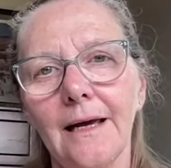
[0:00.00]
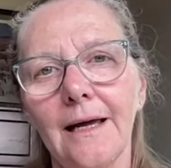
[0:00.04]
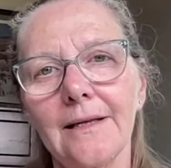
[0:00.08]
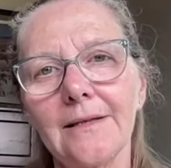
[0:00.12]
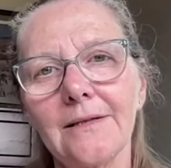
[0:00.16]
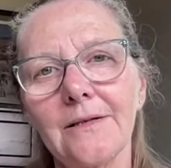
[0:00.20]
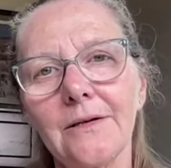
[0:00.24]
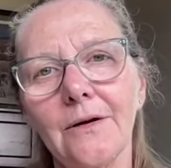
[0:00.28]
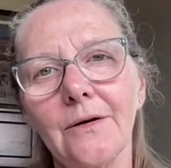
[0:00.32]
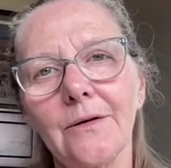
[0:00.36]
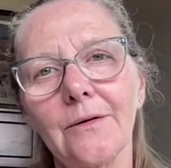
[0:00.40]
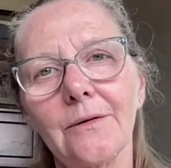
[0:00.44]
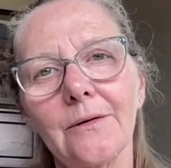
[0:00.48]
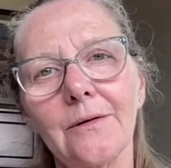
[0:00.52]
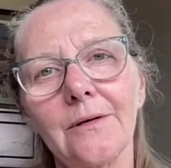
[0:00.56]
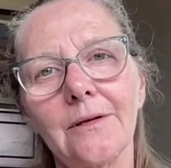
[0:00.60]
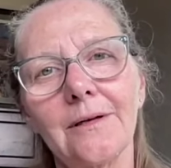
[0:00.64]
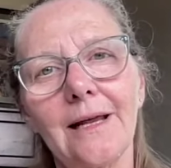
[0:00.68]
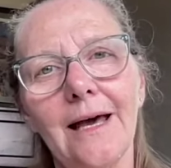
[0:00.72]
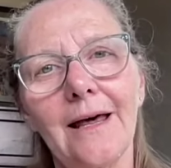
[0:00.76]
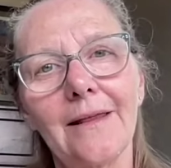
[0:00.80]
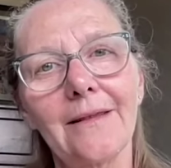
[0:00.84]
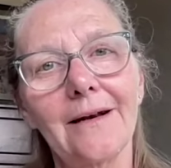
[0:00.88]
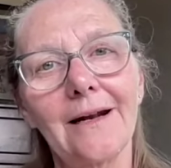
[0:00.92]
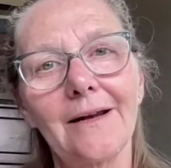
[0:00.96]
And so
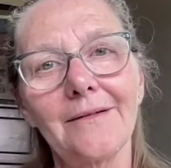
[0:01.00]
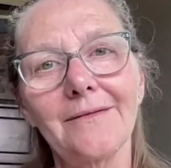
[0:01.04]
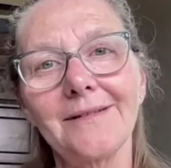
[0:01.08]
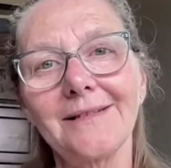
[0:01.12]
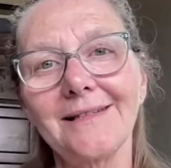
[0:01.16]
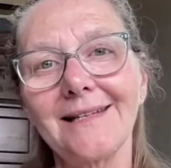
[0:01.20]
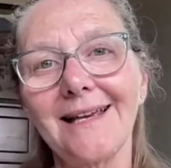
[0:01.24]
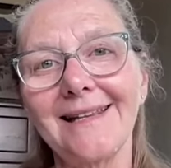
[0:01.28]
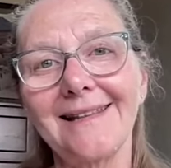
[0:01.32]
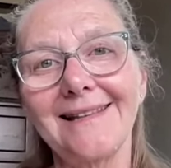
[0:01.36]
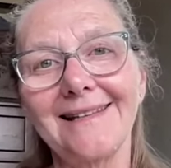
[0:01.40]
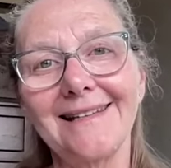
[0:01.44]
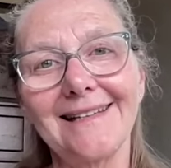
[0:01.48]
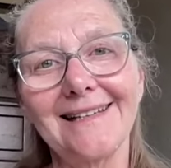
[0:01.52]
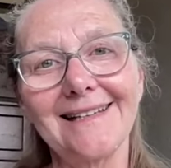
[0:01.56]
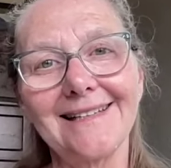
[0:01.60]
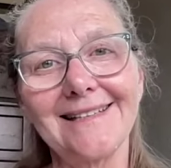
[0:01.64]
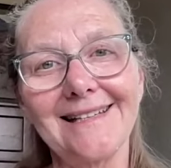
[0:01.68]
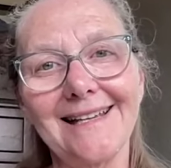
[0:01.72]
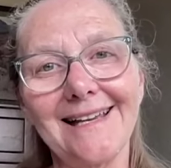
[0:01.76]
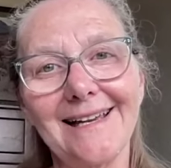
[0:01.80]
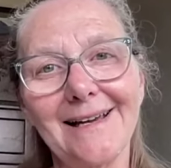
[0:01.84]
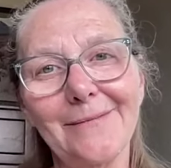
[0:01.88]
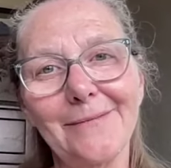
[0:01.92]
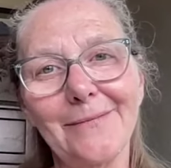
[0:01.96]
now that I've set the
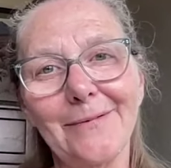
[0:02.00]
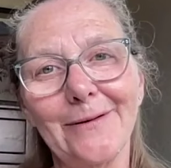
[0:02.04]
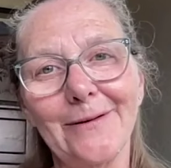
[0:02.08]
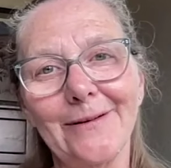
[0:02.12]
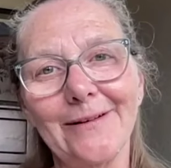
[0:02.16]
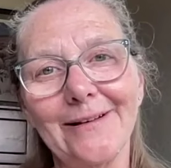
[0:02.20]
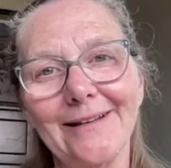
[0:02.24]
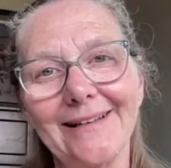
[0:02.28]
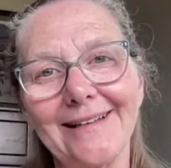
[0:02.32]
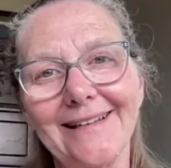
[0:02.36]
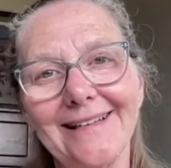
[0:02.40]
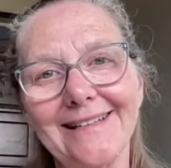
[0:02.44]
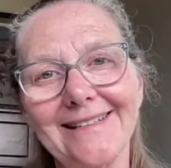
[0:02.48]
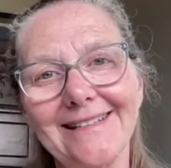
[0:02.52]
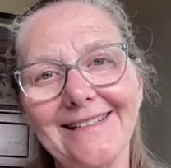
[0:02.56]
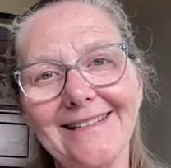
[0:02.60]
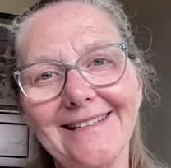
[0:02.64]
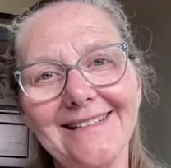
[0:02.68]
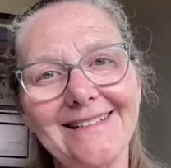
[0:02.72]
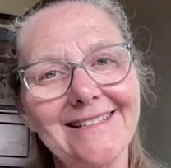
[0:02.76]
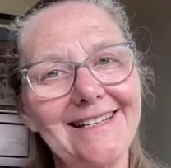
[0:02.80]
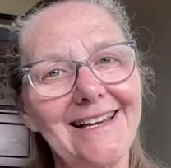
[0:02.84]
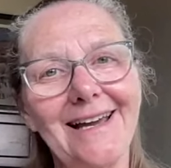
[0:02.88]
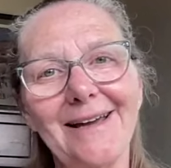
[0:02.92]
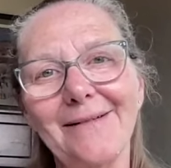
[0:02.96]
example, it's
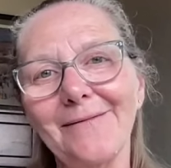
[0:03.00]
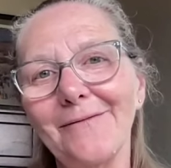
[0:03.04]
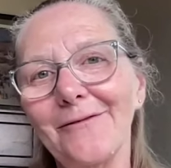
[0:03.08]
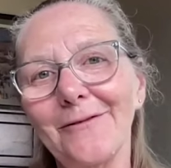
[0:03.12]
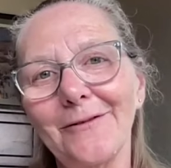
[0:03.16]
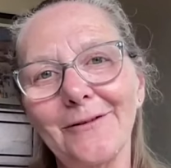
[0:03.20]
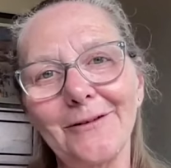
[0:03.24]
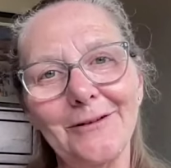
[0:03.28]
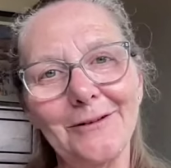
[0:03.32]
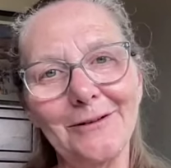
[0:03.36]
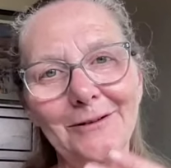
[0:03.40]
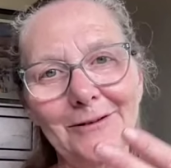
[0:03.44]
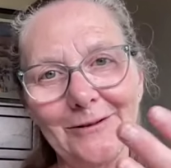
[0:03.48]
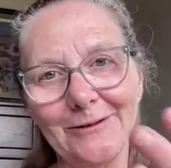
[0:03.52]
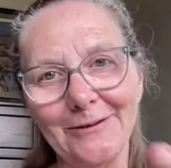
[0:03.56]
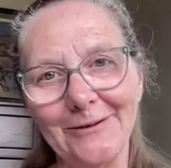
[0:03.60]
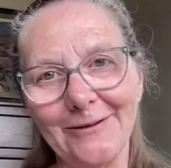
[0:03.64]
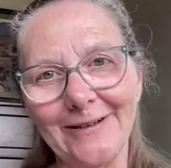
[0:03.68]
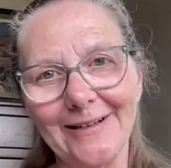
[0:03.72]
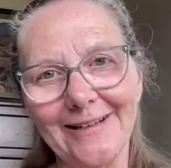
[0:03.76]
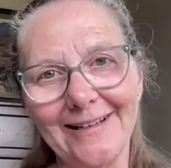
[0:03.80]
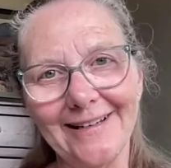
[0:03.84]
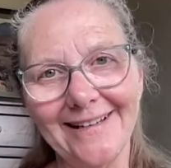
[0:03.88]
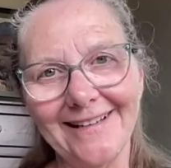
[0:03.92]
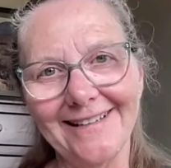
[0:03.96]
time for
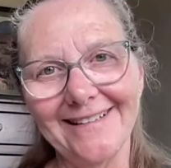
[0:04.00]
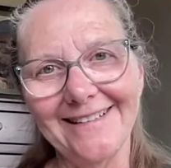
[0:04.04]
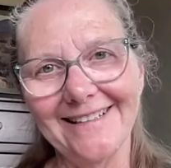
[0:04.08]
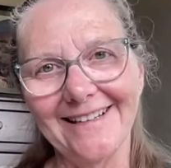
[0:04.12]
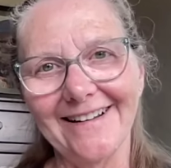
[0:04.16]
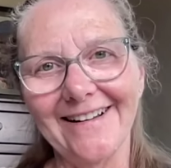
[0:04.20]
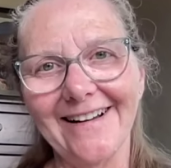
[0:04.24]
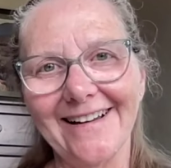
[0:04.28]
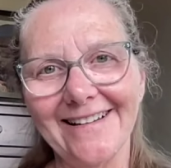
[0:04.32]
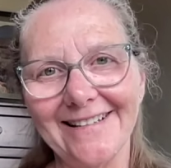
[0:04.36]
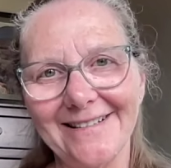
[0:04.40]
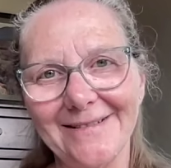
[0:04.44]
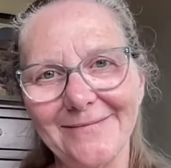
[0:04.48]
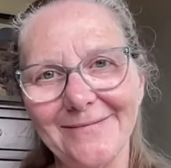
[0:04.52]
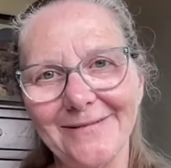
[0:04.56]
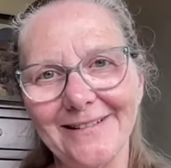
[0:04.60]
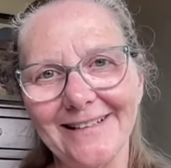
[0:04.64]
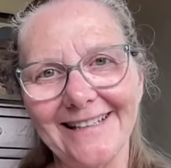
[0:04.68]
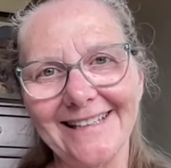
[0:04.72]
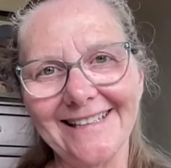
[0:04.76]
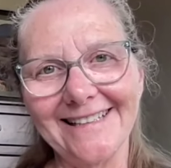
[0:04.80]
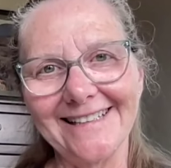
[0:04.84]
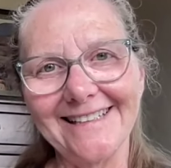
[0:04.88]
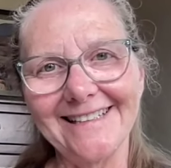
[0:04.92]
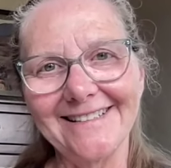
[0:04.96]
you to
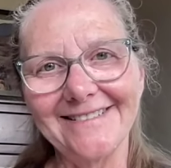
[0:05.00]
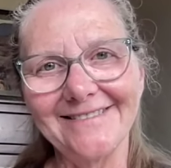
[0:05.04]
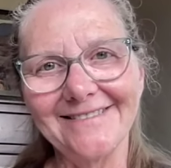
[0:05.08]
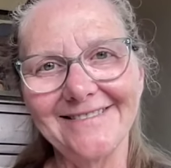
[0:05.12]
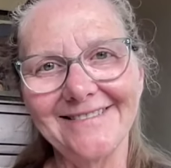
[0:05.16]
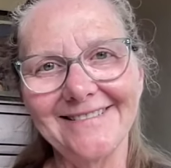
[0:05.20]
contemplate.